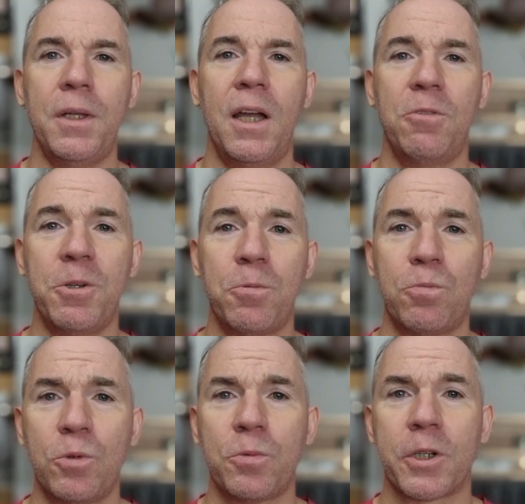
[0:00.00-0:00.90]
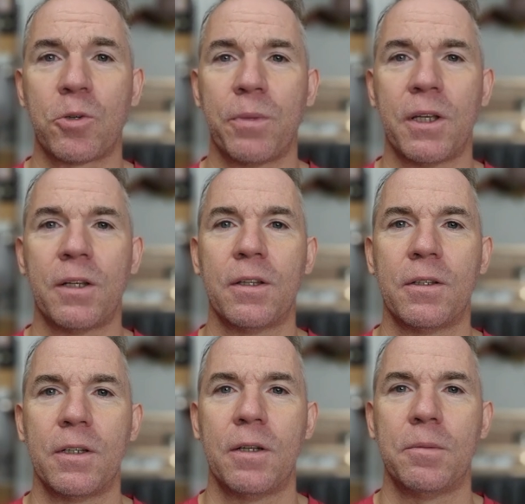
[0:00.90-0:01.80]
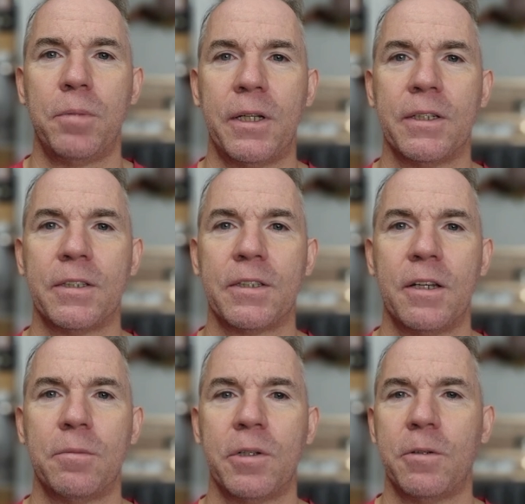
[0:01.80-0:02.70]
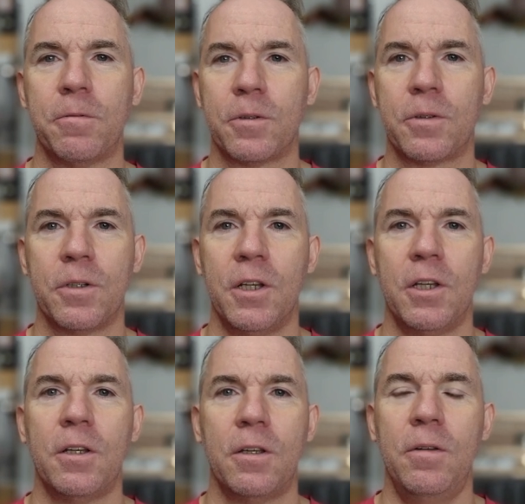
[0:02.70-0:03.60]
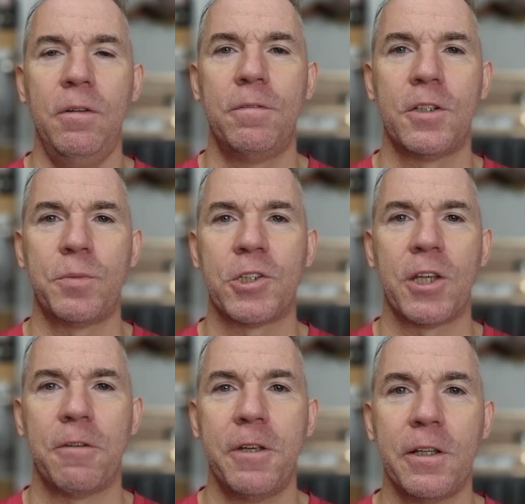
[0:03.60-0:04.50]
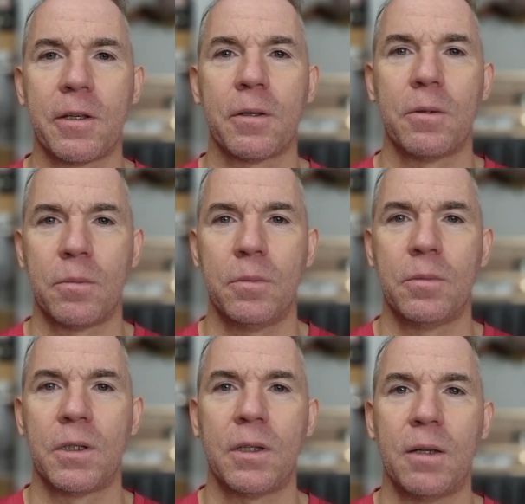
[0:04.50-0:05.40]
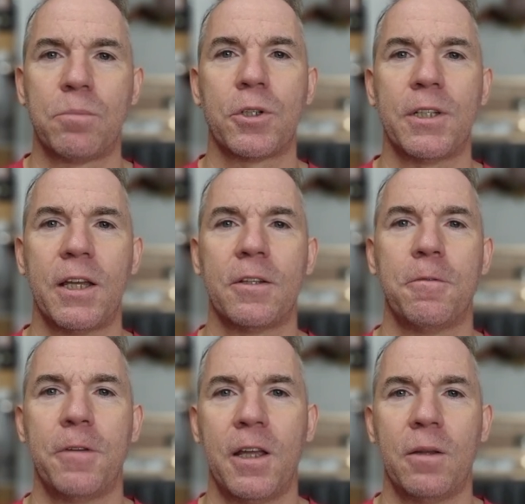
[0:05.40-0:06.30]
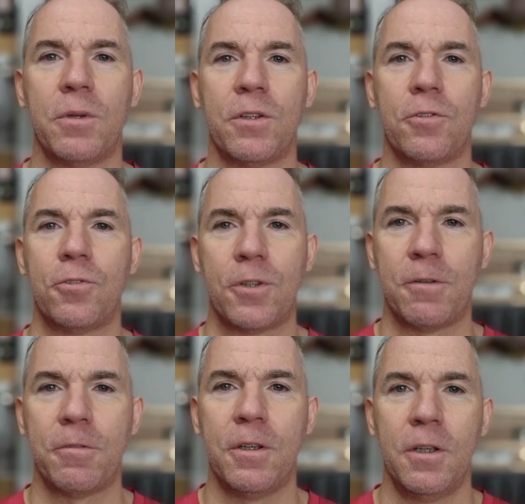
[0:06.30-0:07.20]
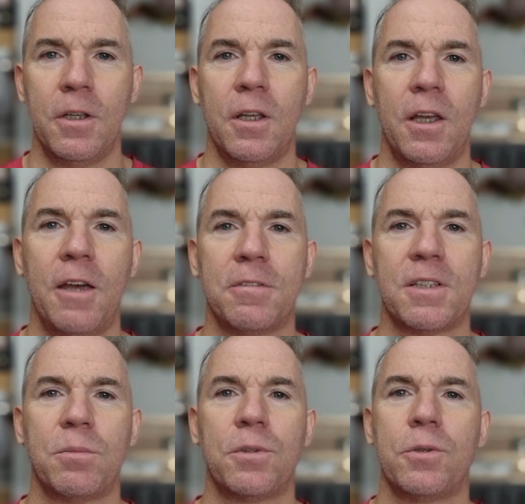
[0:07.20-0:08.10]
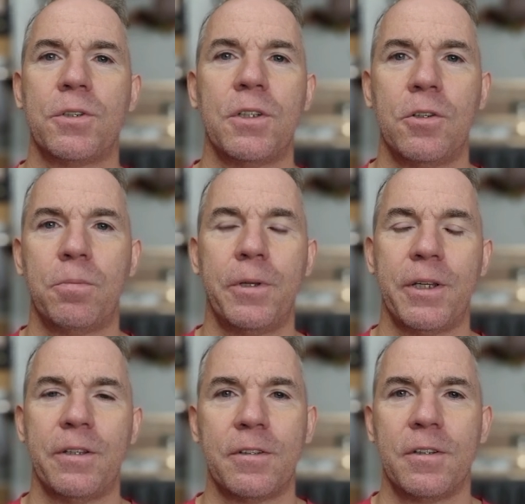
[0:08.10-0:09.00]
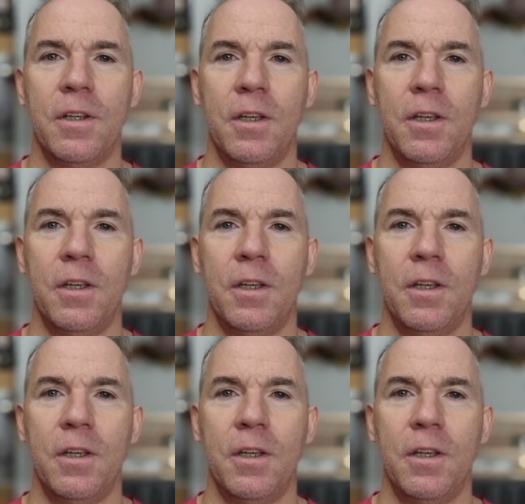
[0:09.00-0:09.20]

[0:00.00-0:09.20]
I would recommend, and plants, I believe, if they especially have healing and protective elements, you should definitely have some of those in your place.